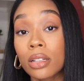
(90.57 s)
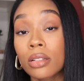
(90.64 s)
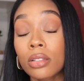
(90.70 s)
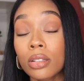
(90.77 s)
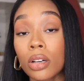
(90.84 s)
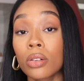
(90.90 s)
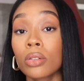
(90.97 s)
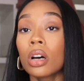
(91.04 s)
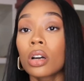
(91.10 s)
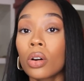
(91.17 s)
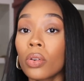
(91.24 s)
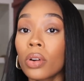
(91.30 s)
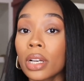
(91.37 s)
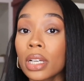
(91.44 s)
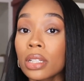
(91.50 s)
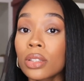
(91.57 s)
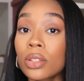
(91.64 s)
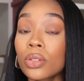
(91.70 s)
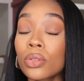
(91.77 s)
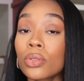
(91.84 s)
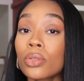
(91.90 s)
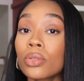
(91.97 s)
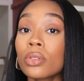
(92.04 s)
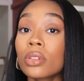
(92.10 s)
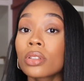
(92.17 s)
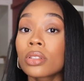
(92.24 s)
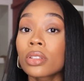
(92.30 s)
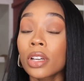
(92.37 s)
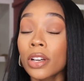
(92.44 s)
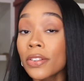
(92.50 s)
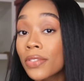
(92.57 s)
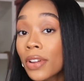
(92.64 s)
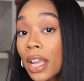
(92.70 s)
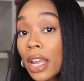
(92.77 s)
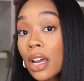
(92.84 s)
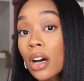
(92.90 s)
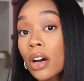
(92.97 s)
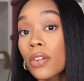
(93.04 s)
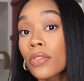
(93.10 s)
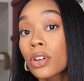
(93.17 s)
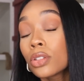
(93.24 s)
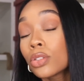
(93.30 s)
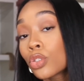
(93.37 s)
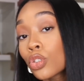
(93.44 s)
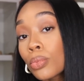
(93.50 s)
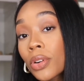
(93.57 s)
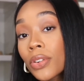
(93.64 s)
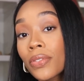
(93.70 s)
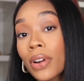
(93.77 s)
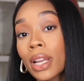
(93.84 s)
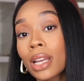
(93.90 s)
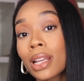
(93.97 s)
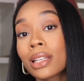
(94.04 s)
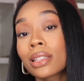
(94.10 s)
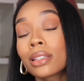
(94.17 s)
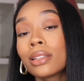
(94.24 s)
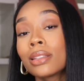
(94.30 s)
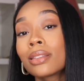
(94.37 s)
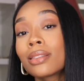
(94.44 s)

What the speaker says: So according to Survey of Consumer Finances,